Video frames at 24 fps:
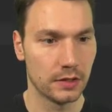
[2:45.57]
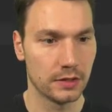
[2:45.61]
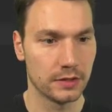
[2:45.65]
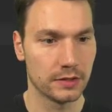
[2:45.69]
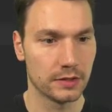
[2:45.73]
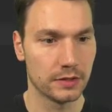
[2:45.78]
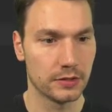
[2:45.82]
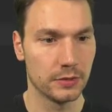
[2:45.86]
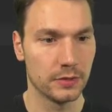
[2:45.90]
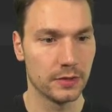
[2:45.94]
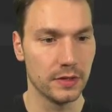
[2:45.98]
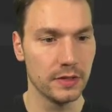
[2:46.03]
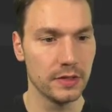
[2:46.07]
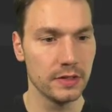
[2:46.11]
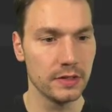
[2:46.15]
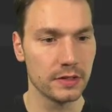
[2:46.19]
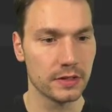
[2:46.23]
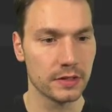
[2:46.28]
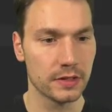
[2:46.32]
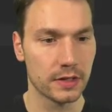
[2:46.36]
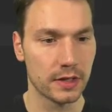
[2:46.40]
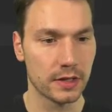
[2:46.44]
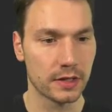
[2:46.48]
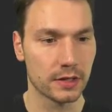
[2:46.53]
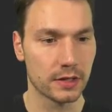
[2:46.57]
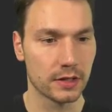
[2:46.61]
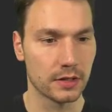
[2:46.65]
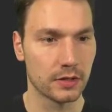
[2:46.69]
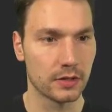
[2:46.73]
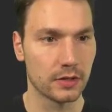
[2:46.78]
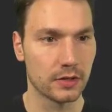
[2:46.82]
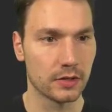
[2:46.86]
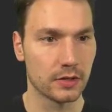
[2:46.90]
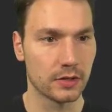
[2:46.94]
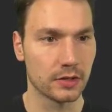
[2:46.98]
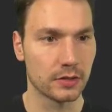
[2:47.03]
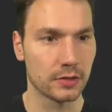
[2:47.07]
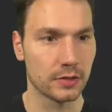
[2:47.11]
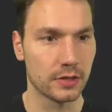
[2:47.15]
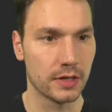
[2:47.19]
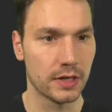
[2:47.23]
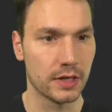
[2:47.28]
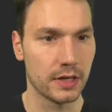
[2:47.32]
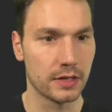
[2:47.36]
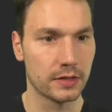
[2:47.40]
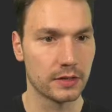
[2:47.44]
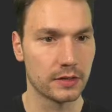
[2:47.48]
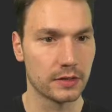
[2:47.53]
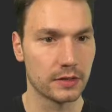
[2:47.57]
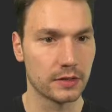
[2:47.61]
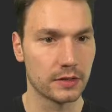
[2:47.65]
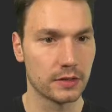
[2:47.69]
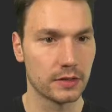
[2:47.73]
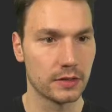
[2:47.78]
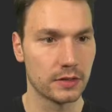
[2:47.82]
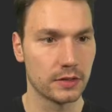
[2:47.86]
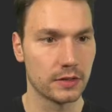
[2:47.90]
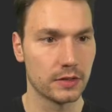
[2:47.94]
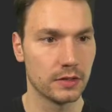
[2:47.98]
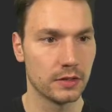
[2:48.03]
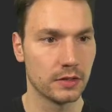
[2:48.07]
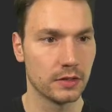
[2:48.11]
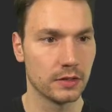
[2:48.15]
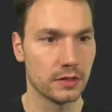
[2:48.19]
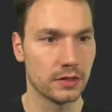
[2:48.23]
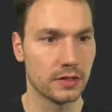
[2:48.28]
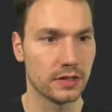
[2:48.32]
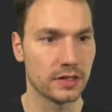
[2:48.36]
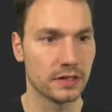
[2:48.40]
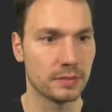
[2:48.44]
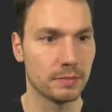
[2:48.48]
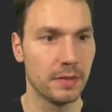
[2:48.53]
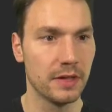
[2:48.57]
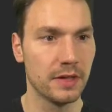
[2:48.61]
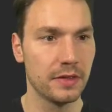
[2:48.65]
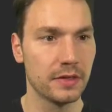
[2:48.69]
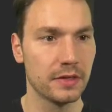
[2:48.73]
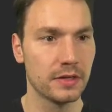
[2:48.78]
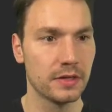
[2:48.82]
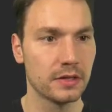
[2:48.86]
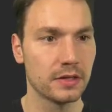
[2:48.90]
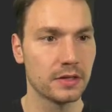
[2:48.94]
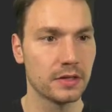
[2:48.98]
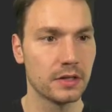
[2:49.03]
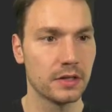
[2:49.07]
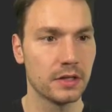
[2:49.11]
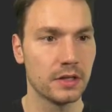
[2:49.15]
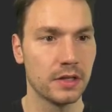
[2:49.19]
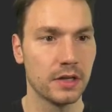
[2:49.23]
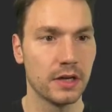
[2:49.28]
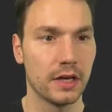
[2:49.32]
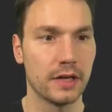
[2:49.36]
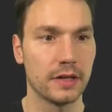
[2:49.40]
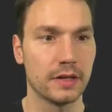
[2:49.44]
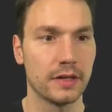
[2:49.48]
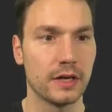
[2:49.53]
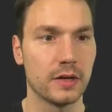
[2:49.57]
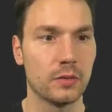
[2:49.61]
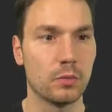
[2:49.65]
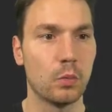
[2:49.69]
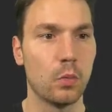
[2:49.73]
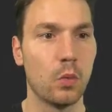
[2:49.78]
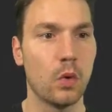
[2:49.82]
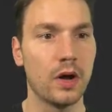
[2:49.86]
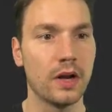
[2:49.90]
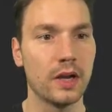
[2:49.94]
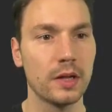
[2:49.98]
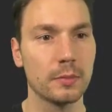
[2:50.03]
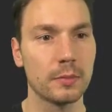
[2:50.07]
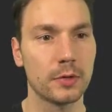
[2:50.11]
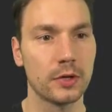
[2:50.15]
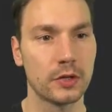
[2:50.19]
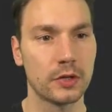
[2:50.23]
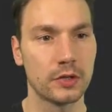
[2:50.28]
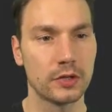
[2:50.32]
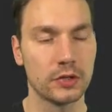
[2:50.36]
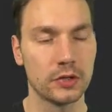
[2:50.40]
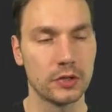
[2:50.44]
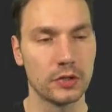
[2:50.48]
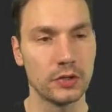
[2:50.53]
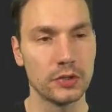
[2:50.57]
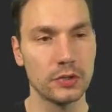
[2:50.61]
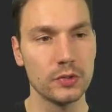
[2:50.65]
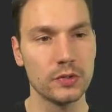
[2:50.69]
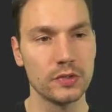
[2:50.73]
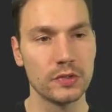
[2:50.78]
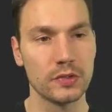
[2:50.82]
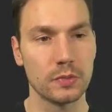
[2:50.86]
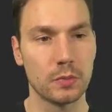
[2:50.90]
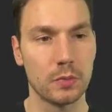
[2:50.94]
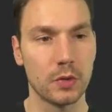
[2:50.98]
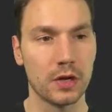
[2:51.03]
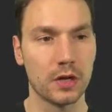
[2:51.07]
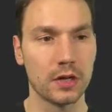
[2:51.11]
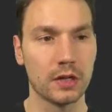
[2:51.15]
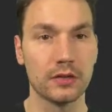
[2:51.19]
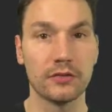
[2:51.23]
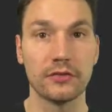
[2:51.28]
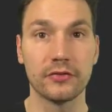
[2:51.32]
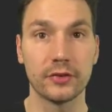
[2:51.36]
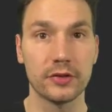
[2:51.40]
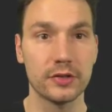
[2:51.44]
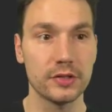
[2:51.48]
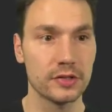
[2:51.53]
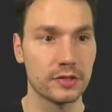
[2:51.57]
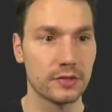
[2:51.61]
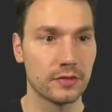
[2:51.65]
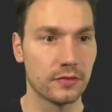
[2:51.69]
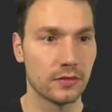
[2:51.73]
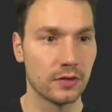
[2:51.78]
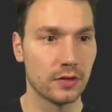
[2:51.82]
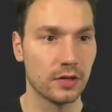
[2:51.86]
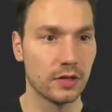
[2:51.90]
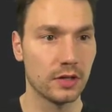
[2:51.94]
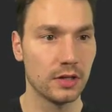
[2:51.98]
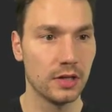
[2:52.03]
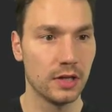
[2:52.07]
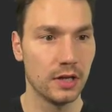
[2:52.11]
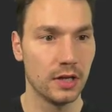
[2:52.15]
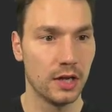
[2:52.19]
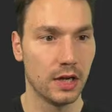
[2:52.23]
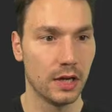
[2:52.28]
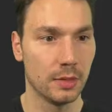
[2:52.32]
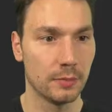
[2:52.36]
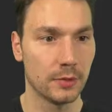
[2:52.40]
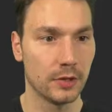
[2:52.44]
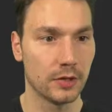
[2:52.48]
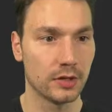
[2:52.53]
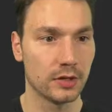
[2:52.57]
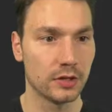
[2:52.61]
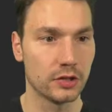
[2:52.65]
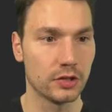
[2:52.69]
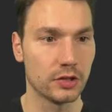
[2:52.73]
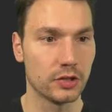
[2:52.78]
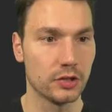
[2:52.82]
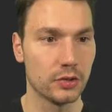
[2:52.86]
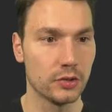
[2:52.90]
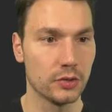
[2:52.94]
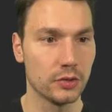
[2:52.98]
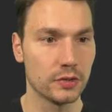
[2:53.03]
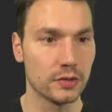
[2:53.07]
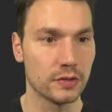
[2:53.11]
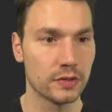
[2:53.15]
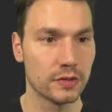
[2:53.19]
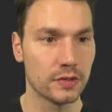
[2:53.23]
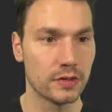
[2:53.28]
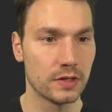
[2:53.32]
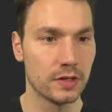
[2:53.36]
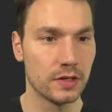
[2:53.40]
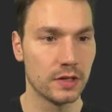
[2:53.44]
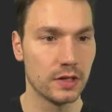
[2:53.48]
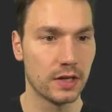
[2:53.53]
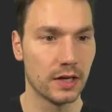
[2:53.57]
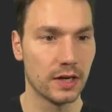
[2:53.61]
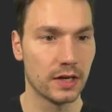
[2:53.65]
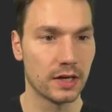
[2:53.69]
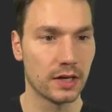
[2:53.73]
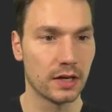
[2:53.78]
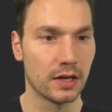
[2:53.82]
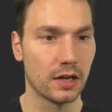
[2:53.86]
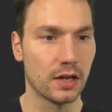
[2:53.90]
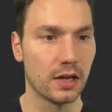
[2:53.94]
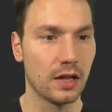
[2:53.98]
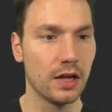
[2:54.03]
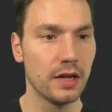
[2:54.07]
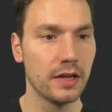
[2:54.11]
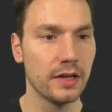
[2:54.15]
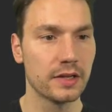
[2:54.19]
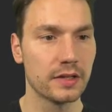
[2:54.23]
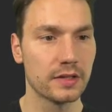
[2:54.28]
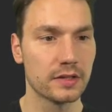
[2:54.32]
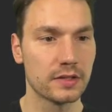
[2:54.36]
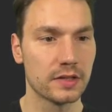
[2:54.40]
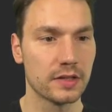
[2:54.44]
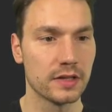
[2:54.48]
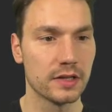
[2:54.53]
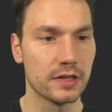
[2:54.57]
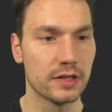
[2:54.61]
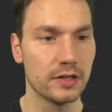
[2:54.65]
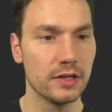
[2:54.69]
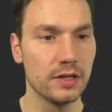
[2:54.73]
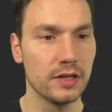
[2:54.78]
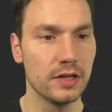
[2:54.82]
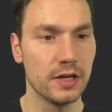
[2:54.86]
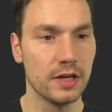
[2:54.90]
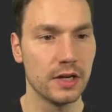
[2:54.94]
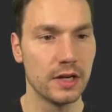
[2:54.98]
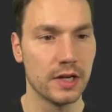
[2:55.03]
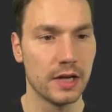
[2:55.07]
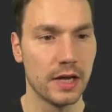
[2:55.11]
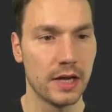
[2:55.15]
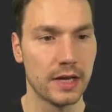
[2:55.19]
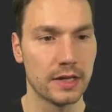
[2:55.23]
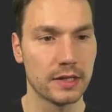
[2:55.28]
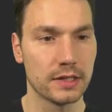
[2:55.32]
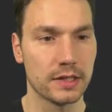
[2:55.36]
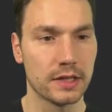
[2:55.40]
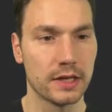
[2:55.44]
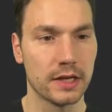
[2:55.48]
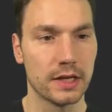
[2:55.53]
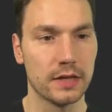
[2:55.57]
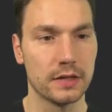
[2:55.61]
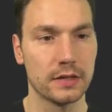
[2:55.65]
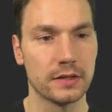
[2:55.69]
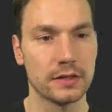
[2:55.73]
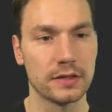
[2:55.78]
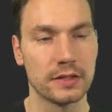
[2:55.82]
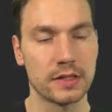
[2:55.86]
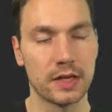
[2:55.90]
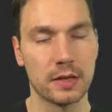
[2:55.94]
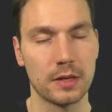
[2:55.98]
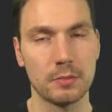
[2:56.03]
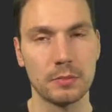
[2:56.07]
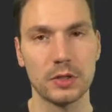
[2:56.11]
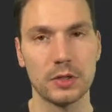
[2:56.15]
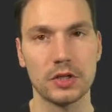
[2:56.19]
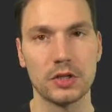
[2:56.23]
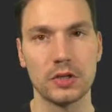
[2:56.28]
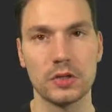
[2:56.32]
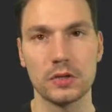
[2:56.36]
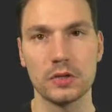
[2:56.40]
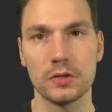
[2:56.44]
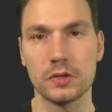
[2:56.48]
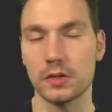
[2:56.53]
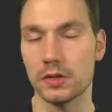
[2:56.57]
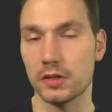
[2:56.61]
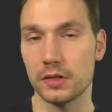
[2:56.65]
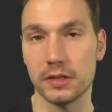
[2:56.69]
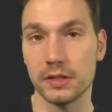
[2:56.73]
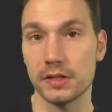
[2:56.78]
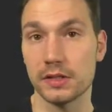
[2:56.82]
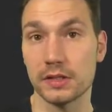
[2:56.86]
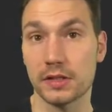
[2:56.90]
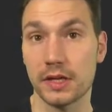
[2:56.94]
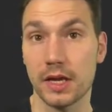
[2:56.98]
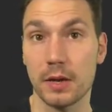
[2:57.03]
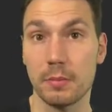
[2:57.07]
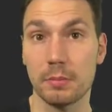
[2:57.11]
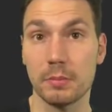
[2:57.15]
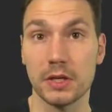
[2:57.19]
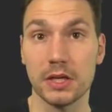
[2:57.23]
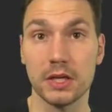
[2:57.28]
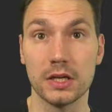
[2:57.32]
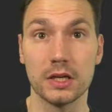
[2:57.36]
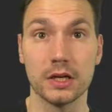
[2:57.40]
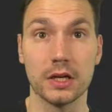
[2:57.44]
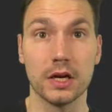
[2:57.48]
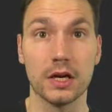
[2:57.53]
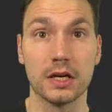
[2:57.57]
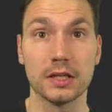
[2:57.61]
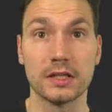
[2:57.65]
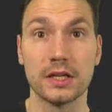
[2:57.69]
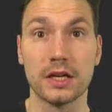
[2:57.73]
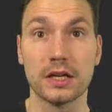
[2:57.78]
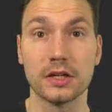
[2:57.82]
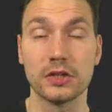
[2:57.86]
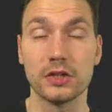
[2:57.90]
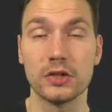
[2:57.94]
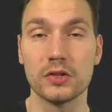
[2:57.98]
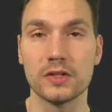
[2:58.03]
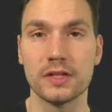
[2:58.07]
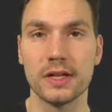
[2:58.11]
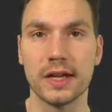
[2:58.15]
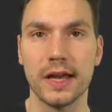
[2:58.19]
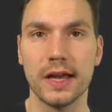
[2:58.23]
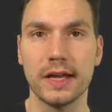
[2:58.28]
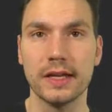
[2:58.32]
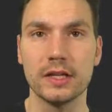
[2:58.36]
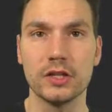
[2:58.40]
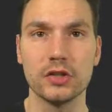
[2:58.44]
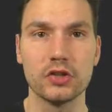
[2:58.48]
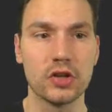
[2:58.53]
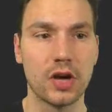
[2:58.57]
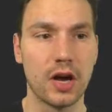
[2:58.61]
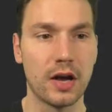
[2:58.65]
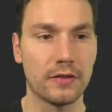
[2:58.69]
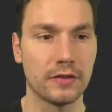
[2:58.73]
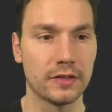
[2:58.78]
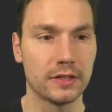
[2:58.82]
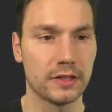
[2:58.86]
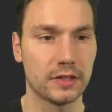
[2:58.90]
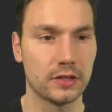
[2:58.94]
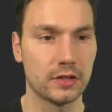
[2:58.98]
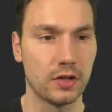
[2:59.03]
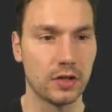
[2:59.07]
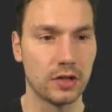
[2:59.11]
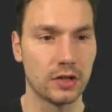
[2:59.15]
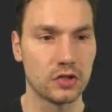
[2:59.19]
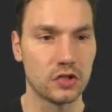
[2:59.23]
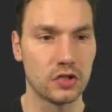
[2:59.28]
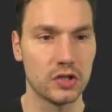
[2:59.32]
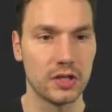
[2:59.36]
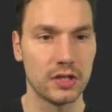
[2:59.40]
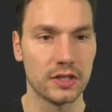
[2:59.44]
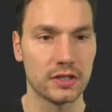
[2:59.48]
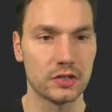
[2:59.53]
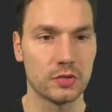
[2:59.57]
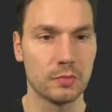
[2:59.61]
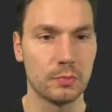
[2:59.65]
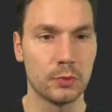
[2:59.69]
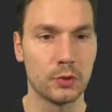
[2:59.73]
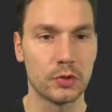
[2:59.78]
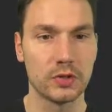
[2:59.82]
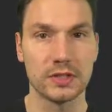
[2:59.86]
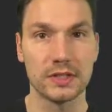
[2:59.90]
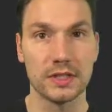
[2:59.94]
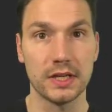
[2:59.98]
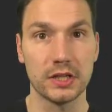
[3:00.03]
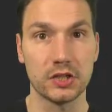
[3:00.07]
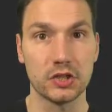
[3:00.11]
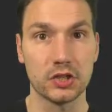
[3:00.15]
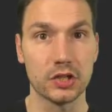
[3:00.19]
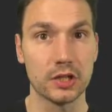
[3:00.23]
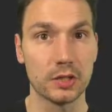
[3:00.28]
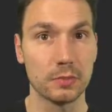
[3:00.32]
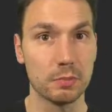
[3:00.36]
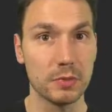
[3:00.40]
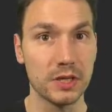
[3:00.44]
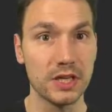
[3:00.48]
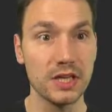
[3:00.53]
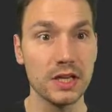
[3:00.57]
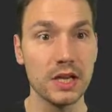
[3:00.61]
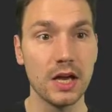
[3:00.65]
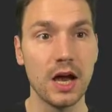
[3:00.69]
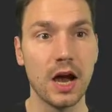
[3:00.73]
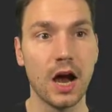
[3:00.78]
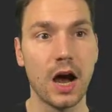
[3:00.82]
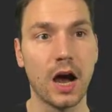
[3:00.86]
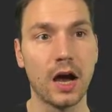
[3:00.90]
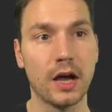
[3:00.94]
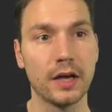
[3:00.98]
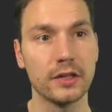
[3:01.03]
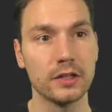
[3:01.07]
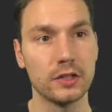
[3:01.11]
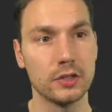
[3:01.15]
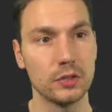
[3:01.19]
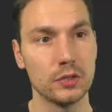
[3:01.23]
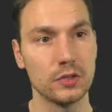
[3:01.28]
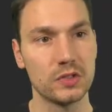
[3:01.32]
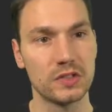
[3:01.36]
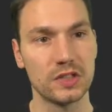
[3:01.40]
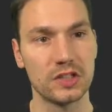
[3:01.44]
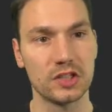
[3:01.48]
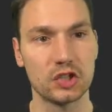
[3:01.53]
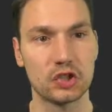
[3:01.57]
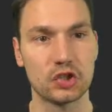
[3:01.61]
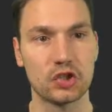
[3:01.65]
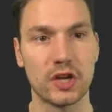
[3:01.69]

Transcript: Let's do this, and I'm gonna create this method. And then what I'm gonna use, well, first of all, I'm gonna use a client here. And again, this can be done using any Java technology that supports HTTP. I use this